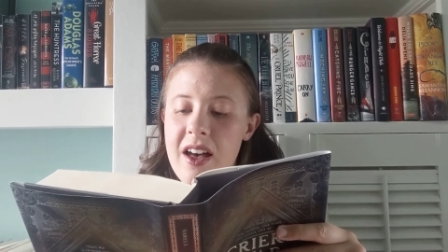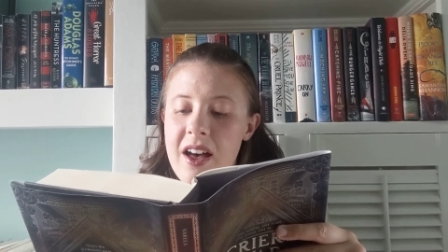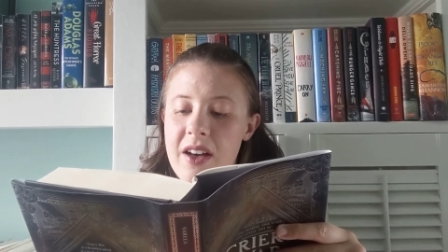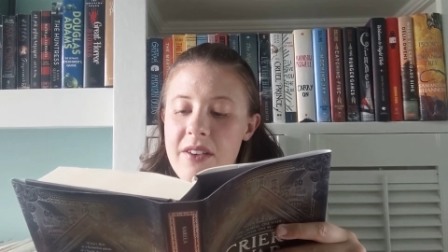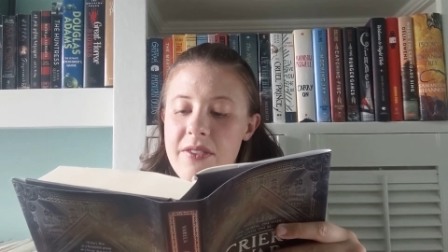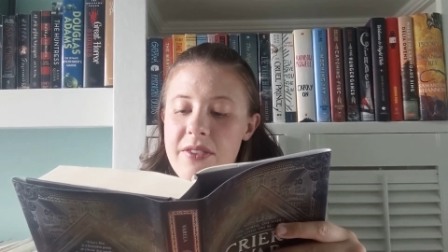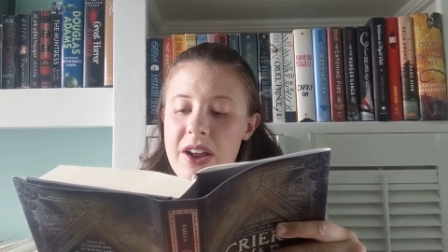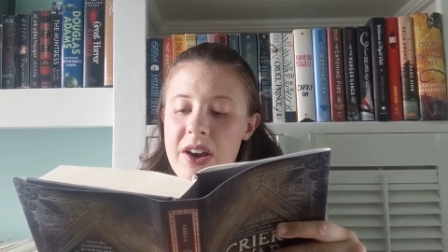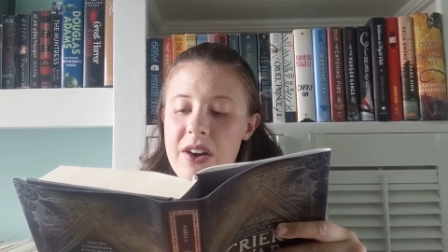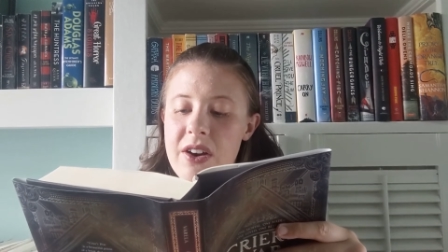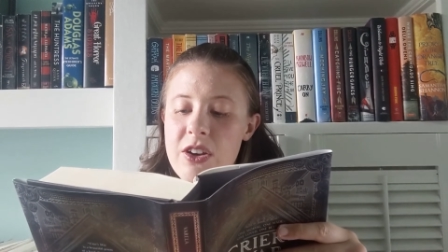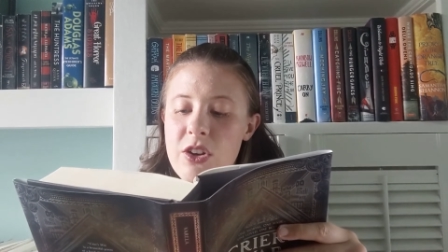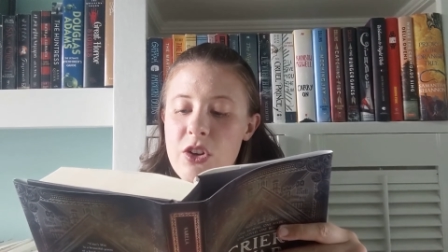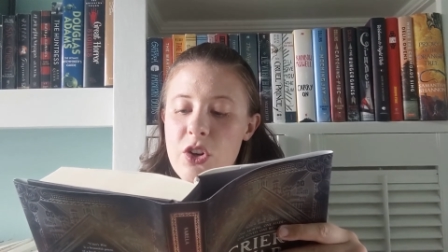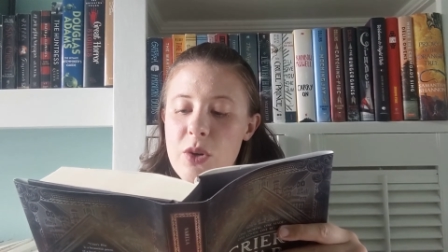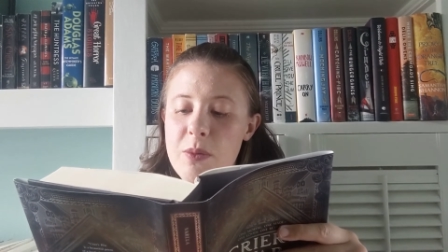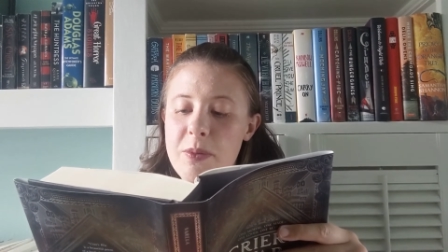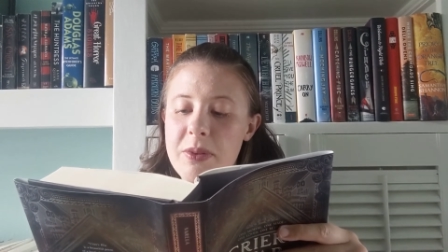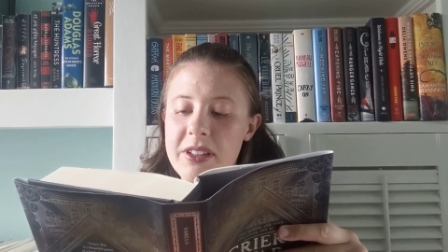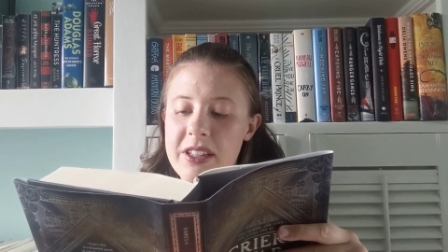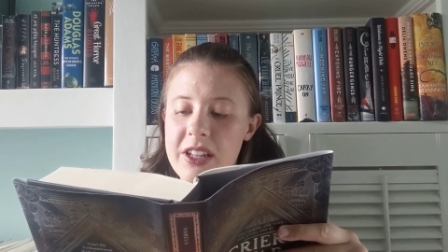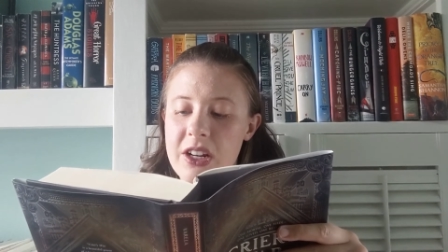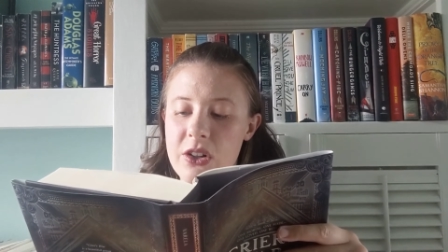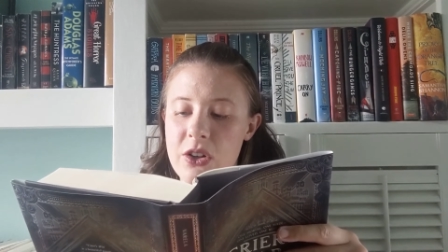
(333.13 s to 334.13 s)
a very new
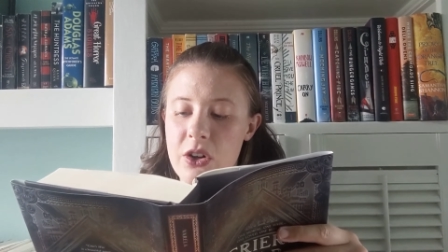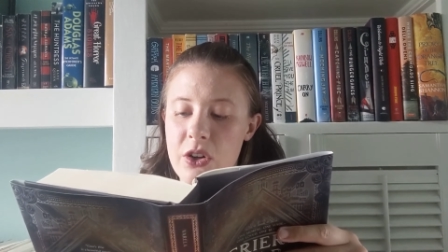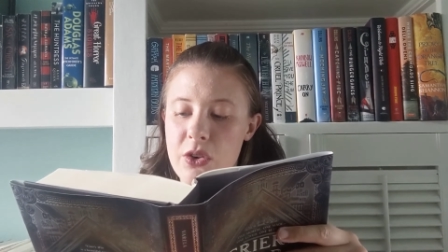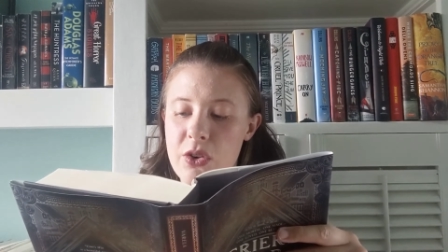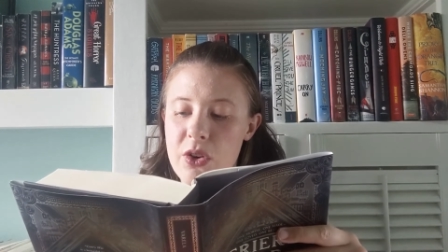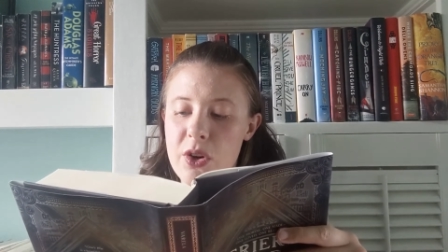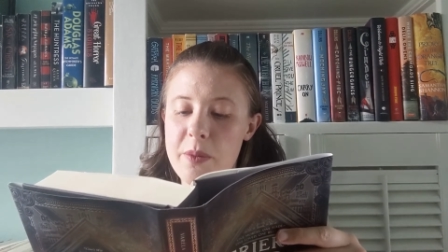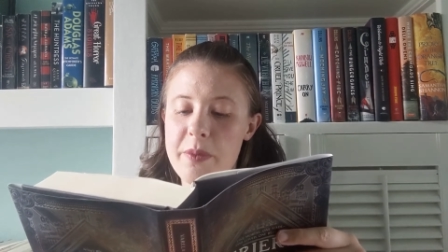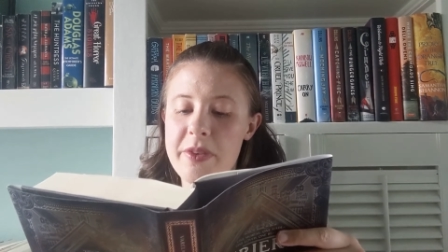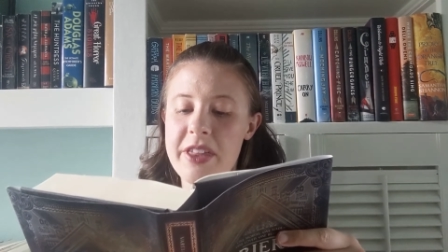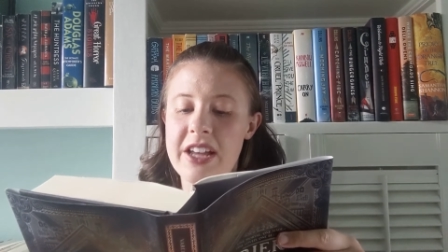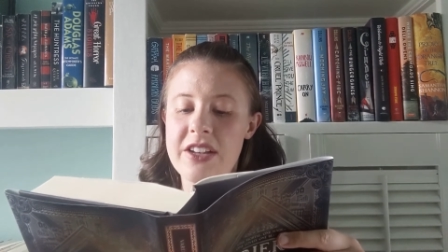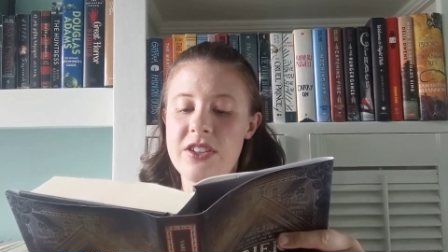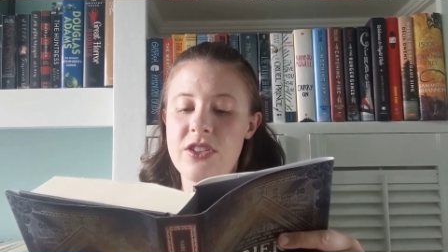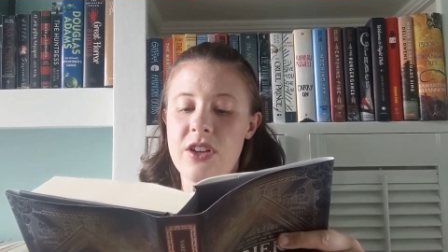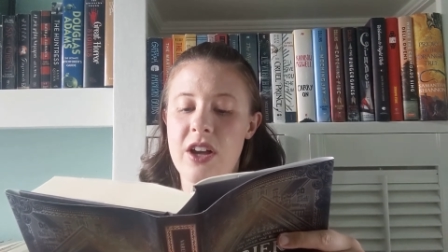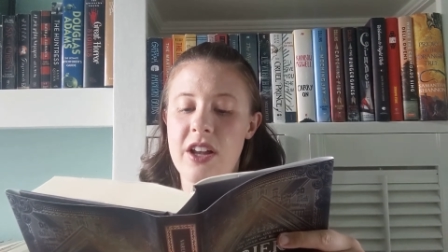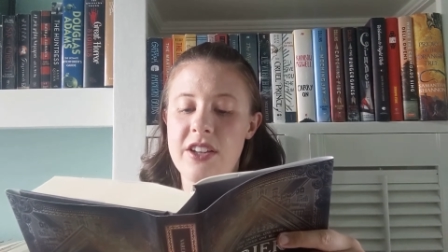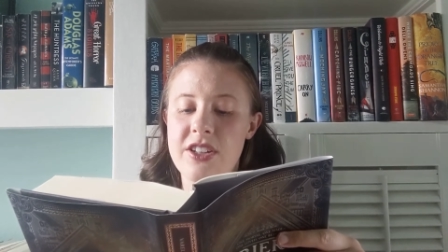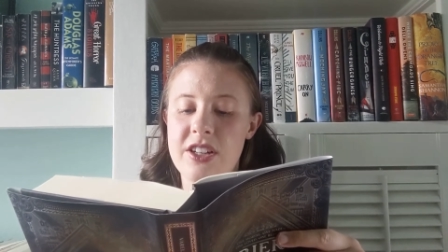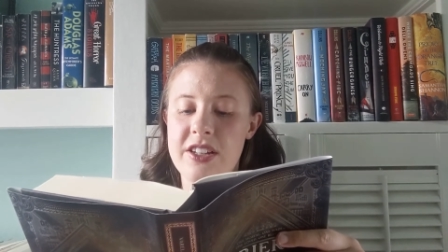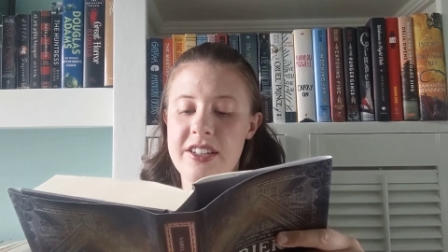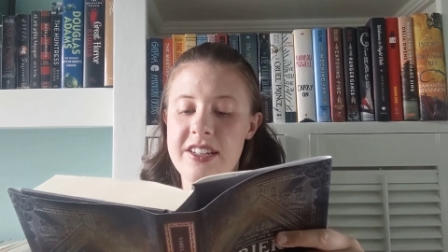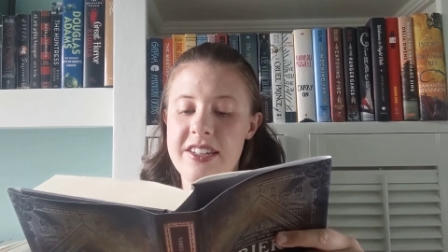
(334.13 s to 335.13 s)
political group that
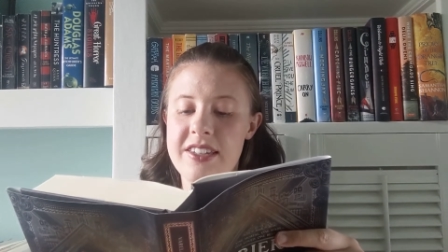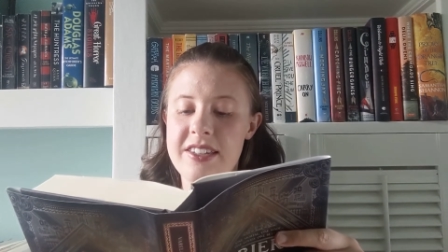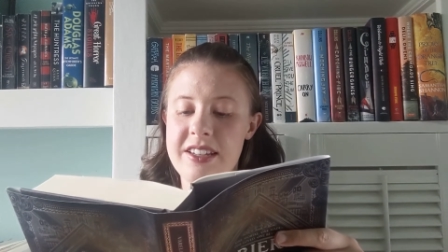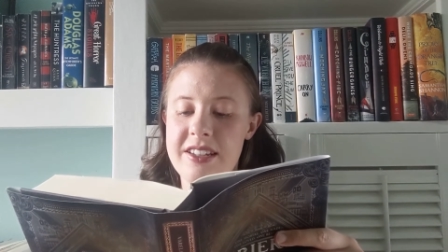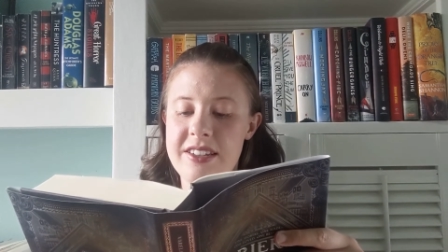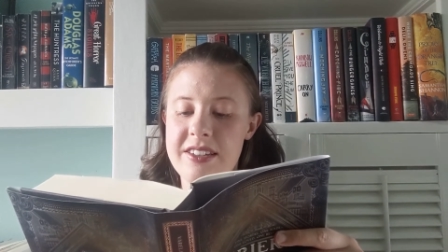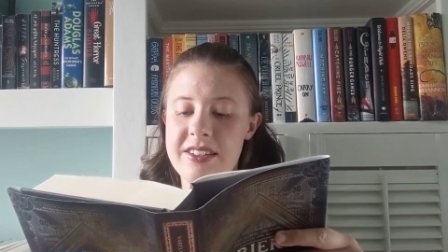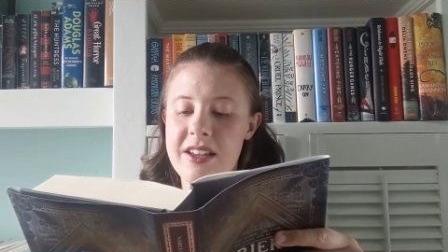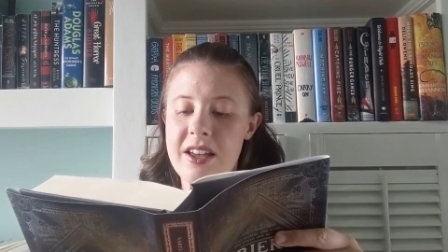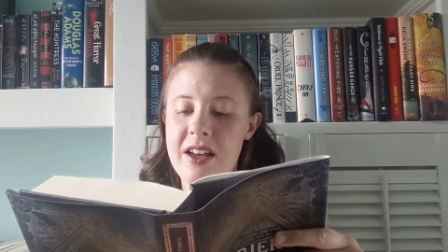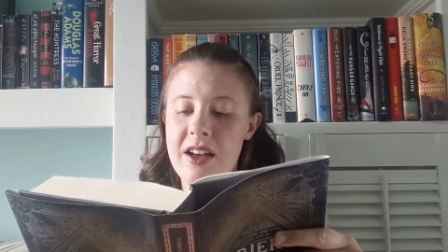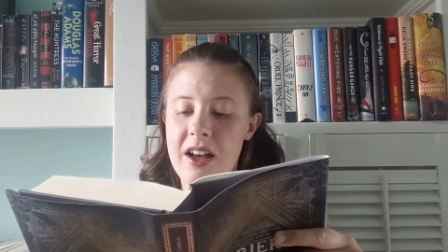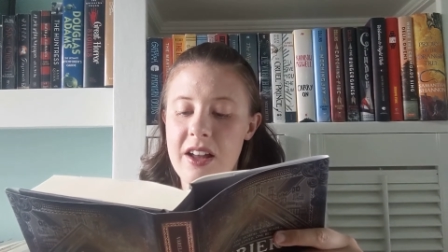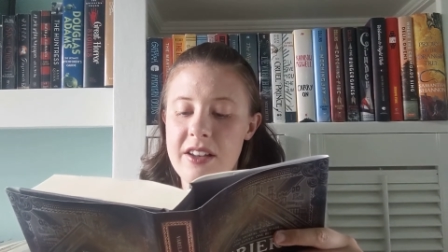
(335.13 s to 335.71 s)
sought to distance